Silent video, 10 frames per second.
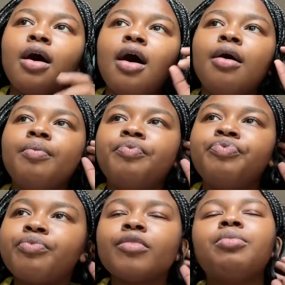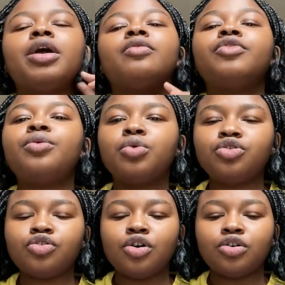Um, but yeah, I've written one
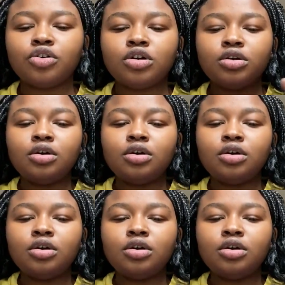song.